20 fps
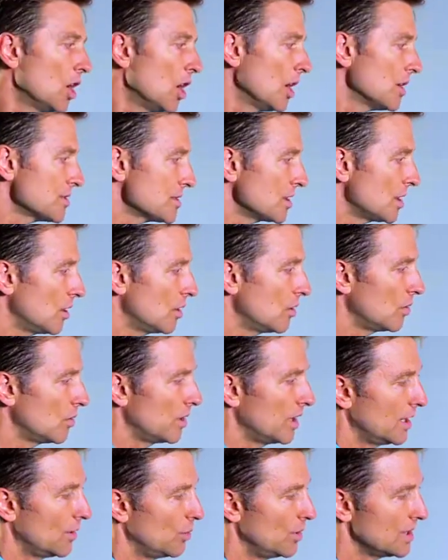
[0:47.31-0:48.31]
Also,
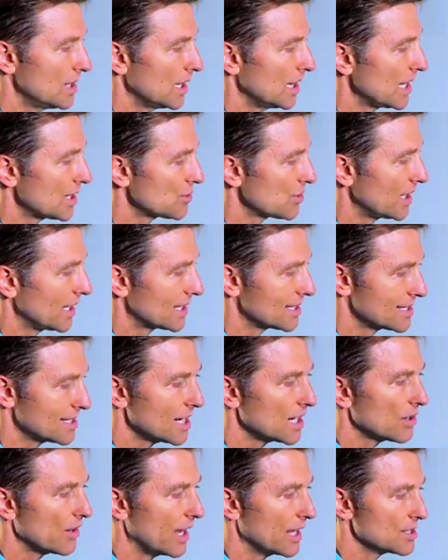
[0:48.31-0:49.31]
with the electronic
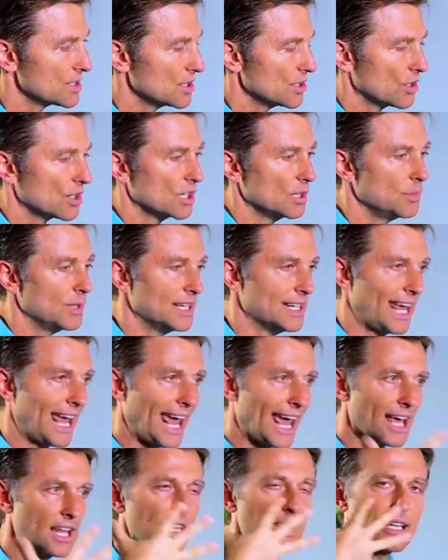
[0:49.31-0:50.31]
cigarettes, you're going to be
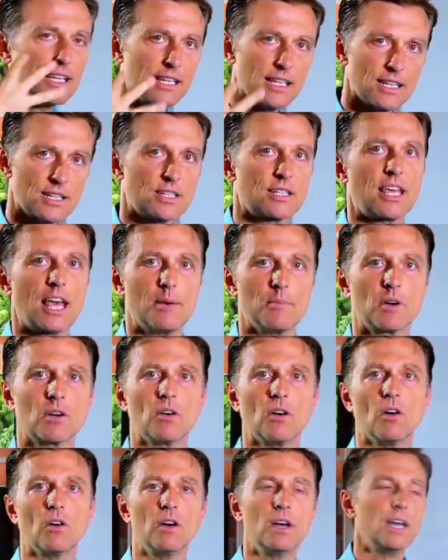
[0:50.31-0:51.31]
inhaling this
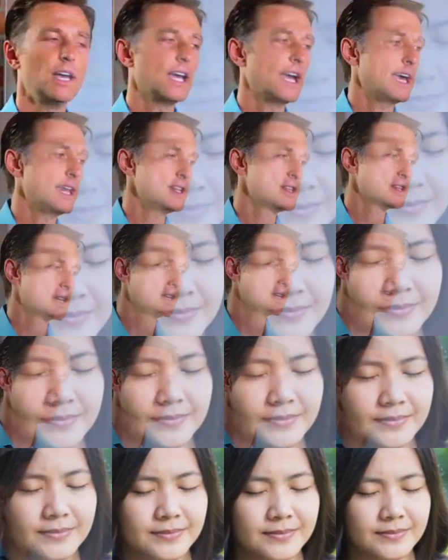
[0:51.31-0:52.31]
chemical, and it's going to
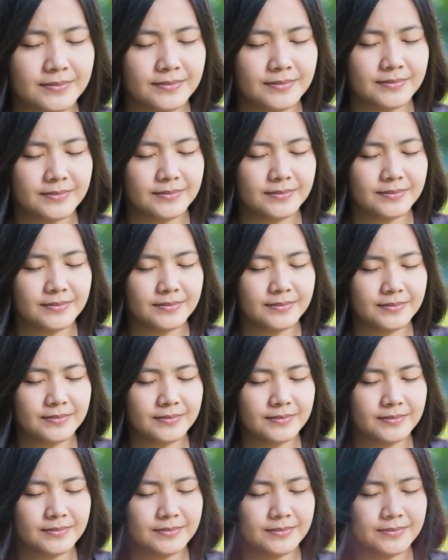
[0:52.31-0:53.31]
create some a
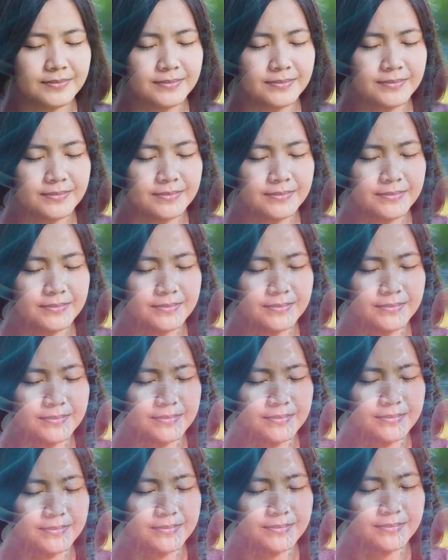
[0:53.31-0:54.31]
dry cough
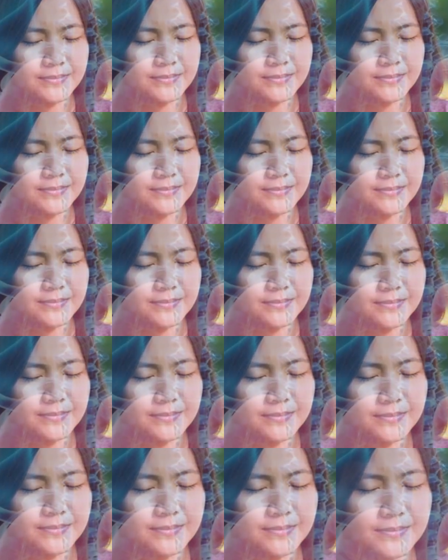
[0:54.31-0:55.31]
and irritation in your
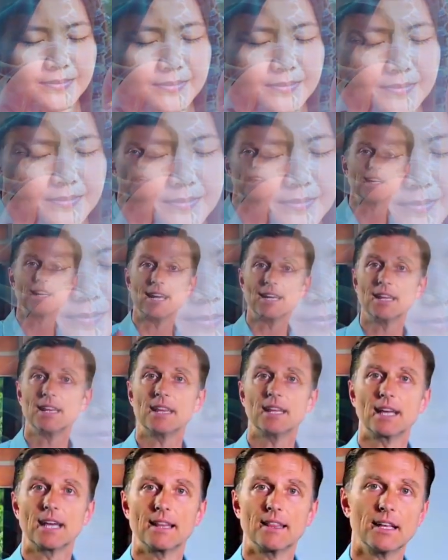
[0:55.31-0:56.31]
lungs. So more than
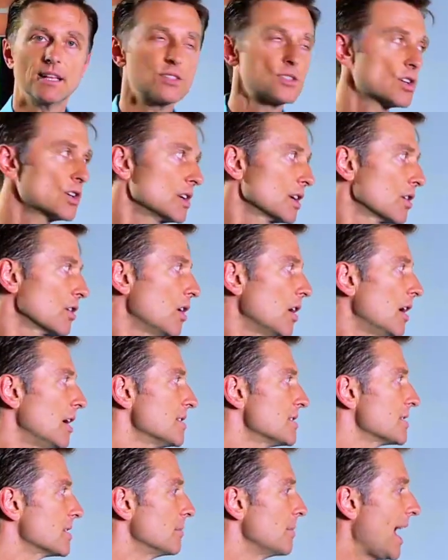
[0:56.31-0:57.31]
anything, I think it's going to
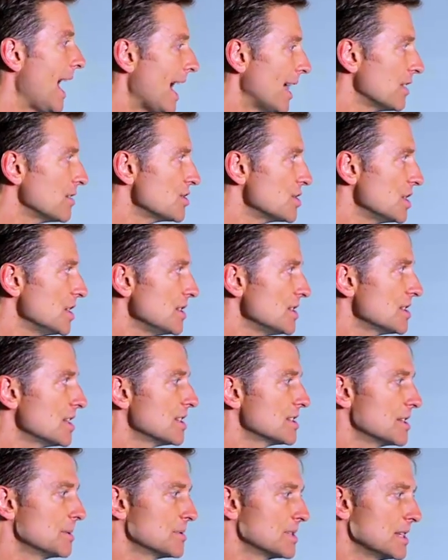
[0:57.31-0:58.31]
cause some allergies,
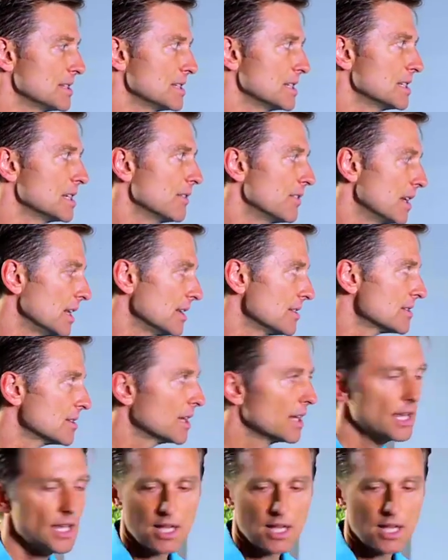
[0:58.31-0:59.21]
some sensitivities.